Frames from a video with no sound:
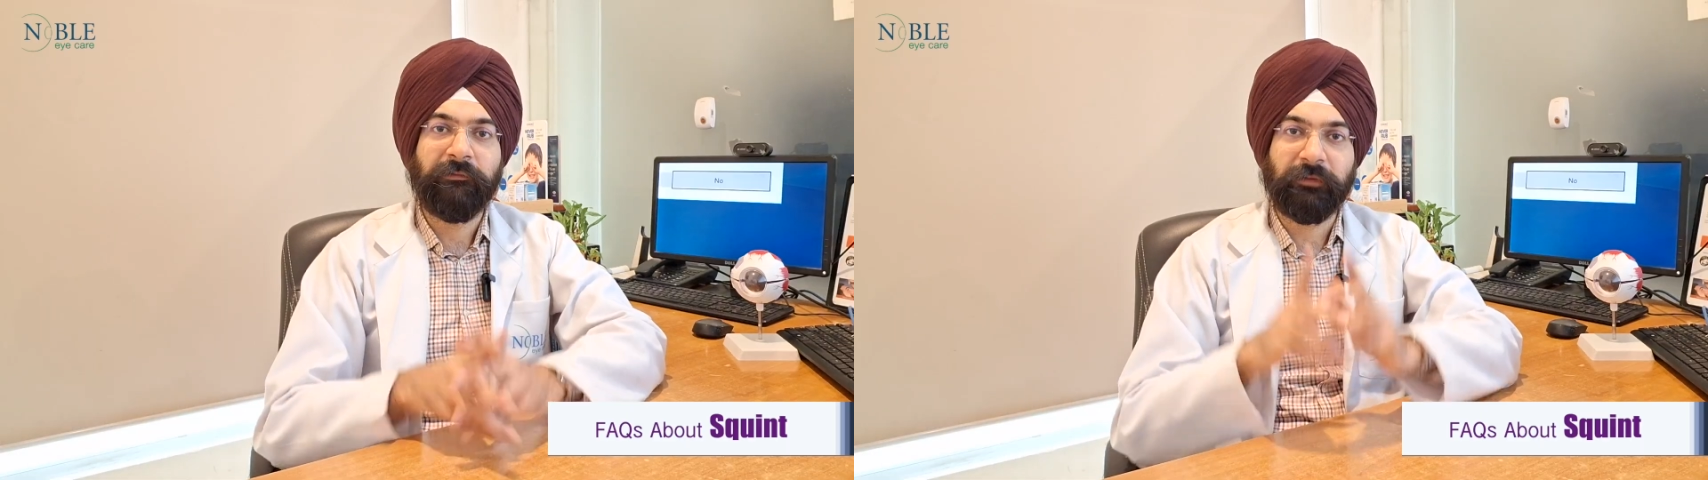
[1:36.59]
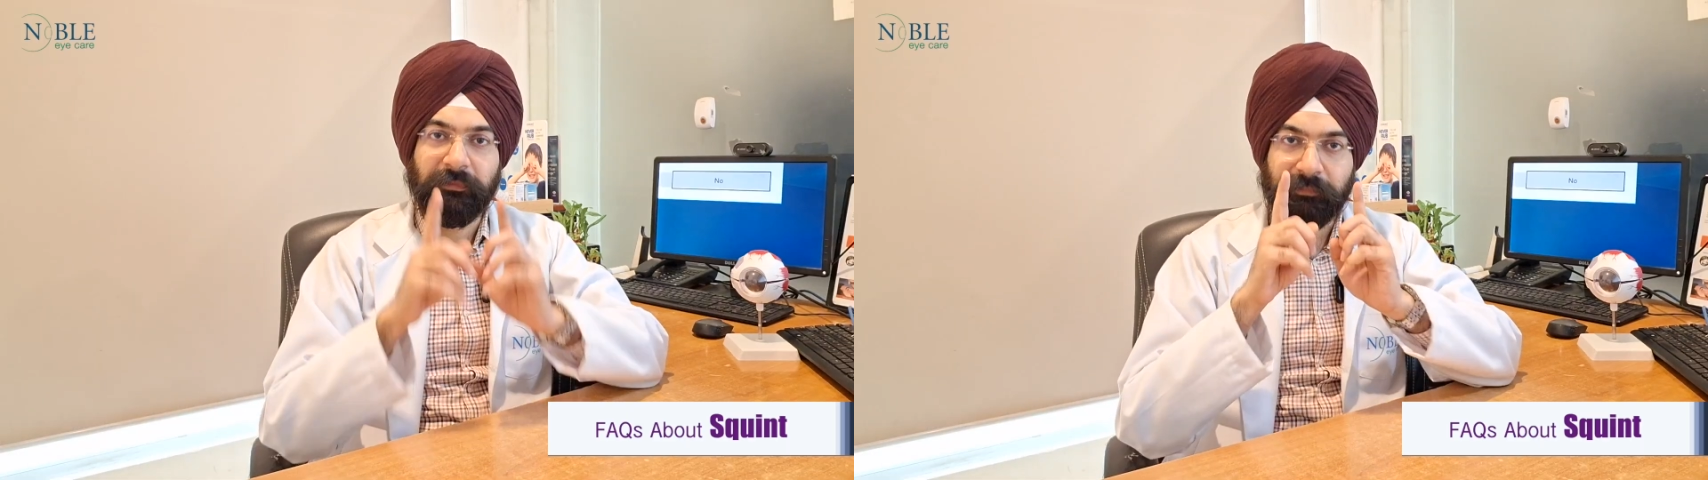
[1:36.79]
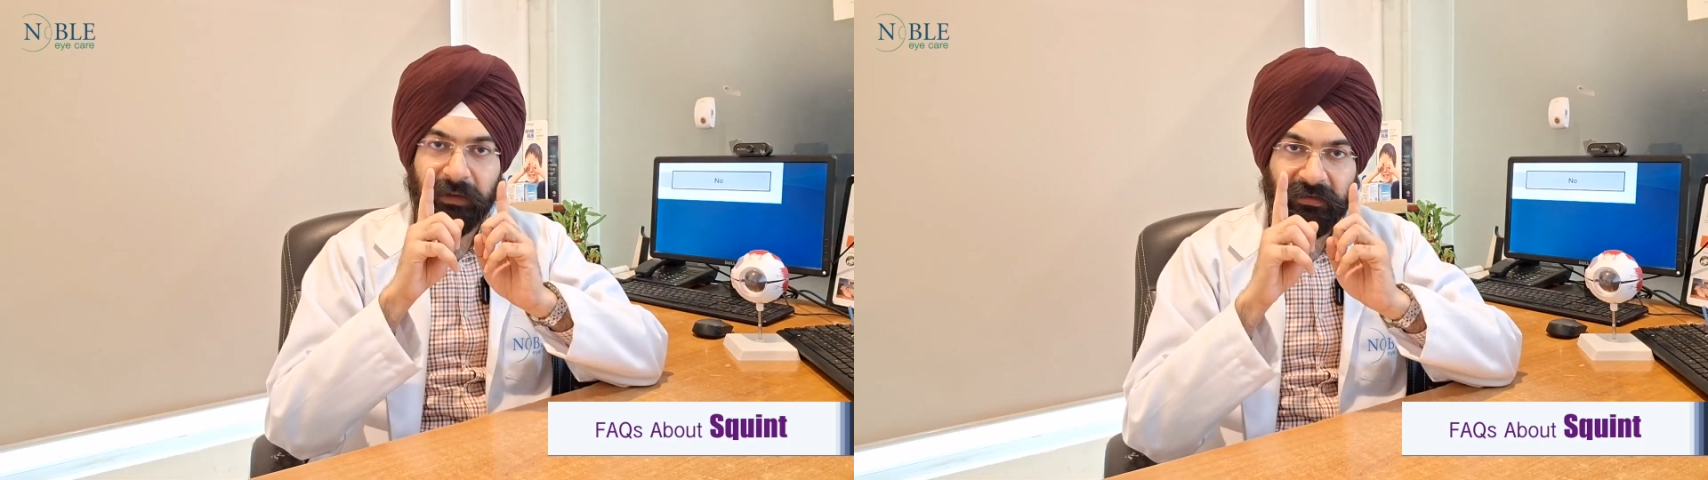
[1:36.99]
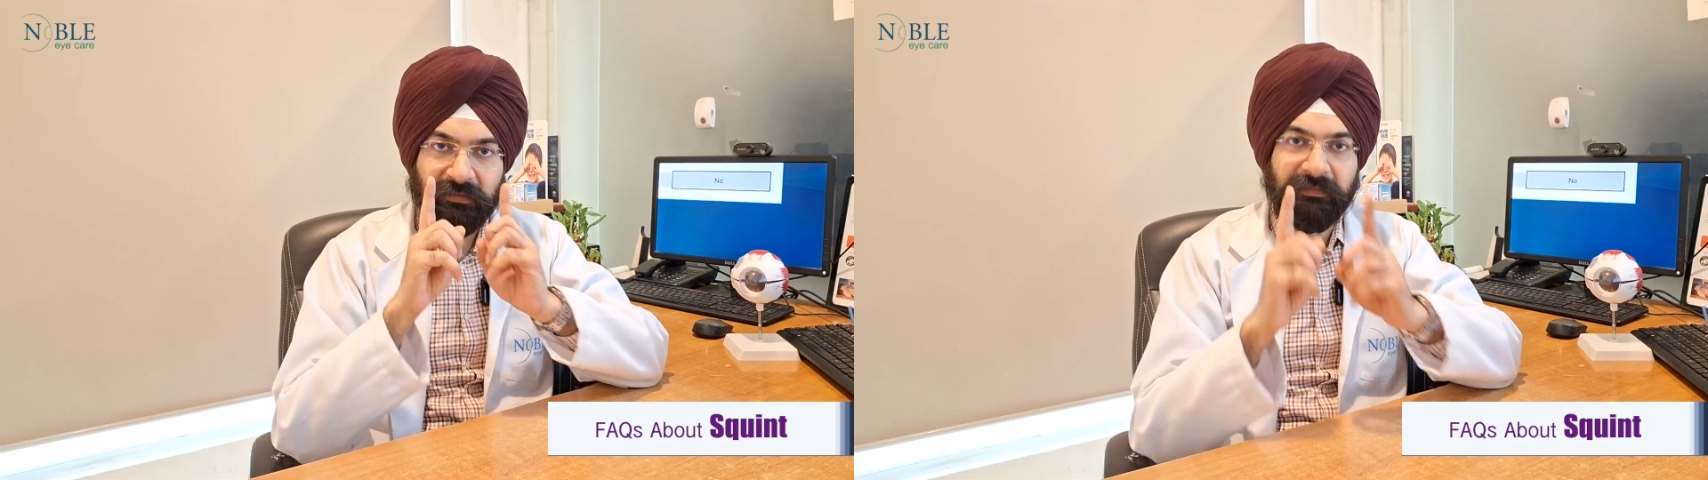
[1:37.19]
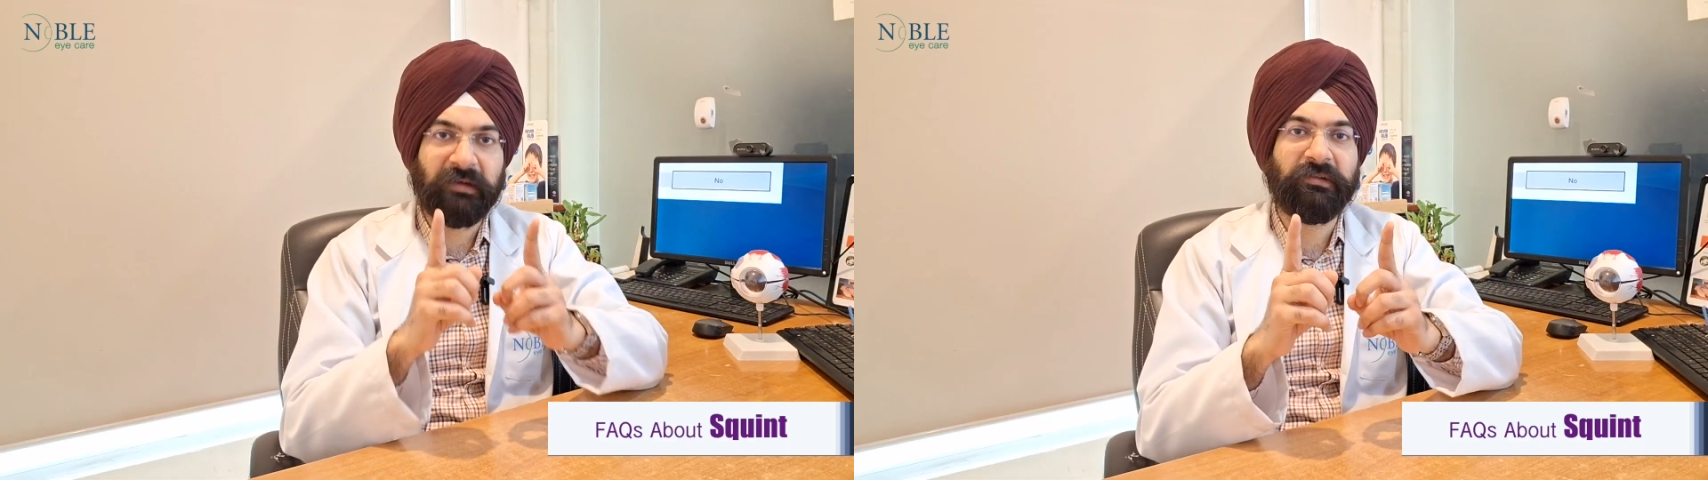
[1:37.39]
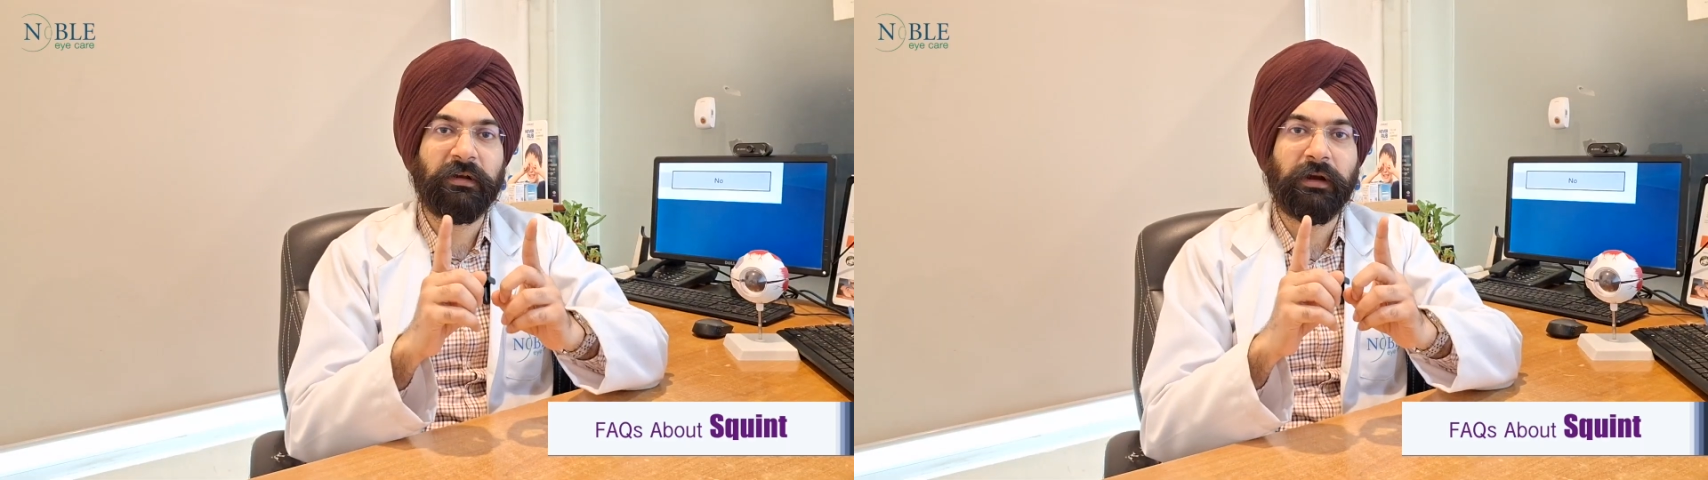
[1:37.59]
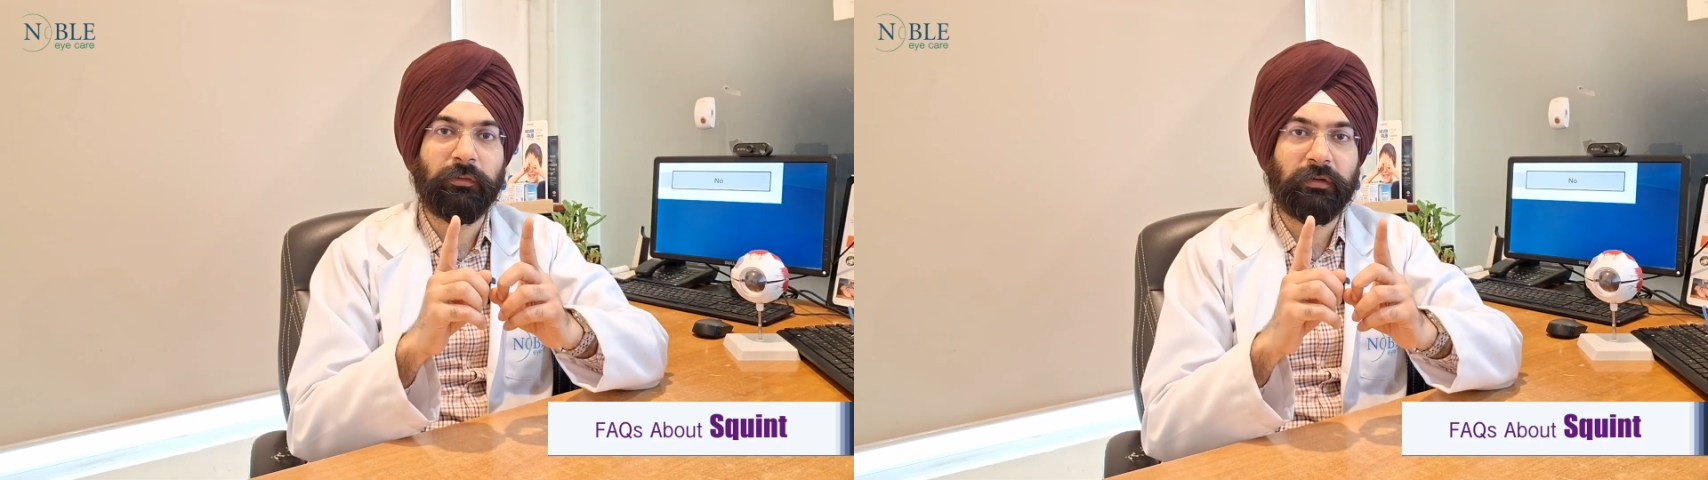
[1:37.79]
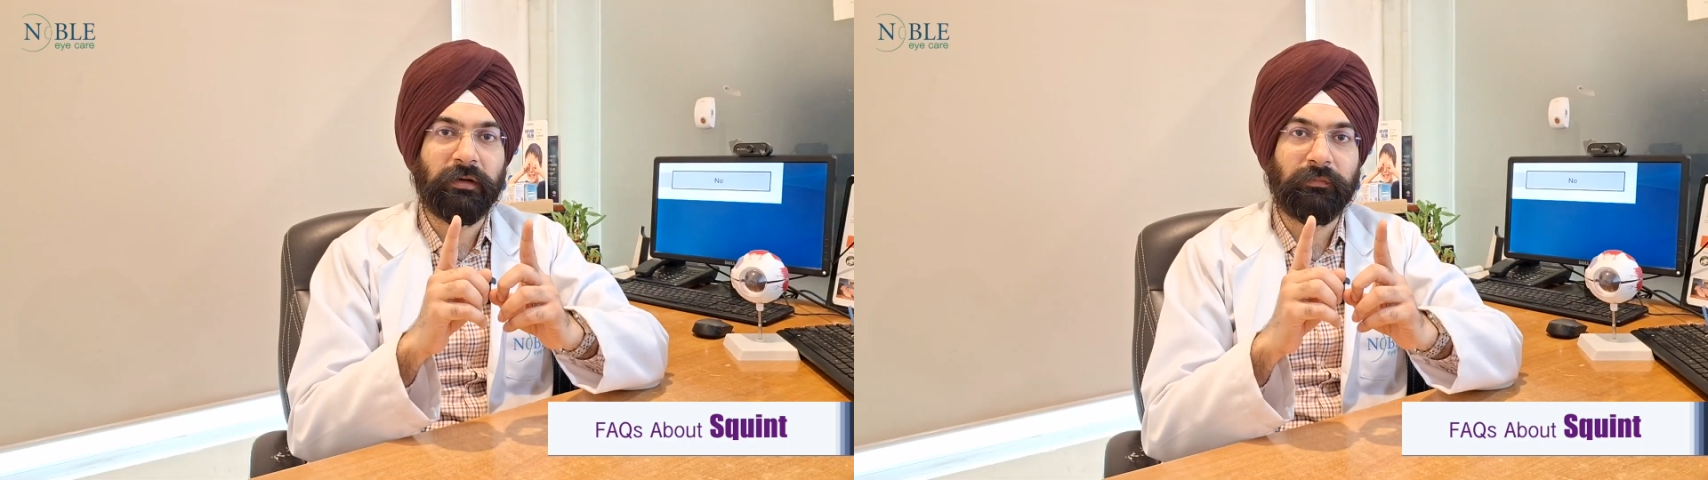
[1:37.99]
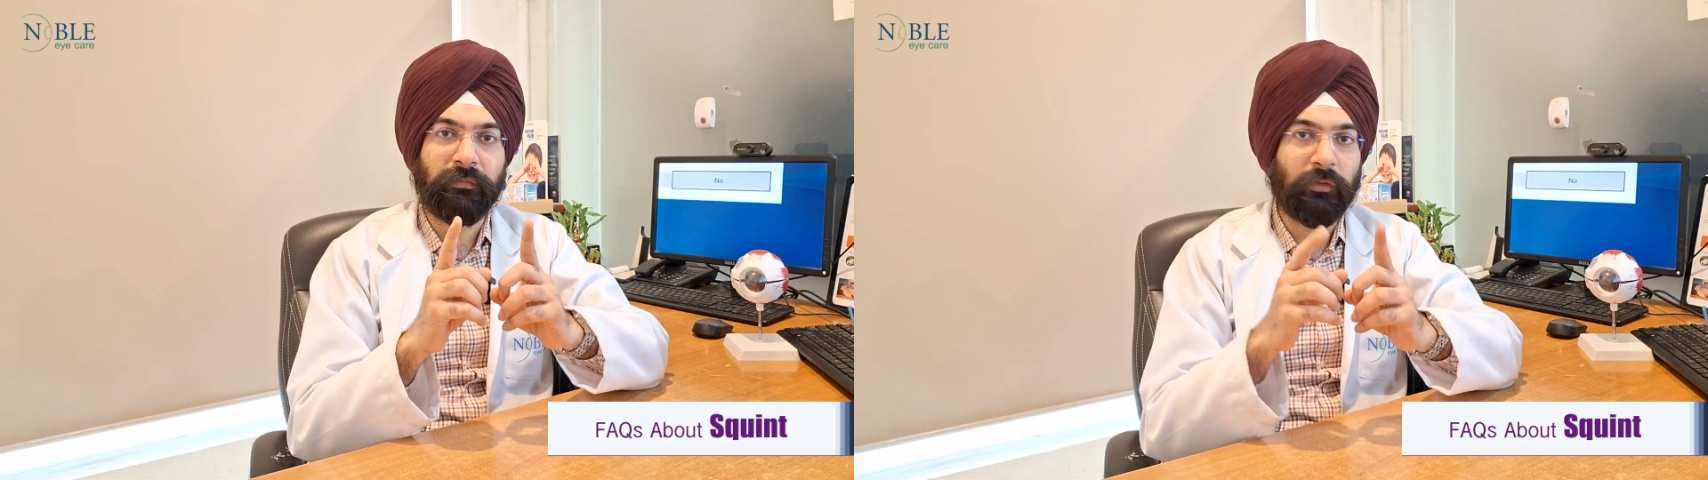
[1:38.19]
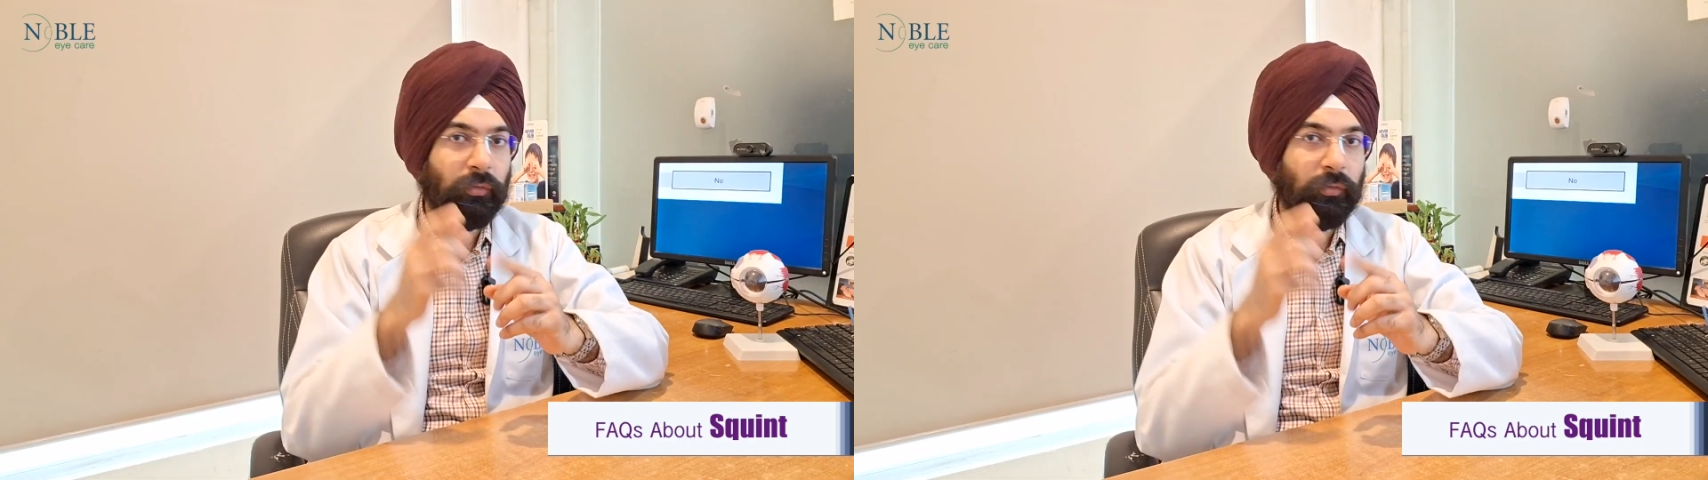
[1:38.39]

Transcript: for the best functional outcome.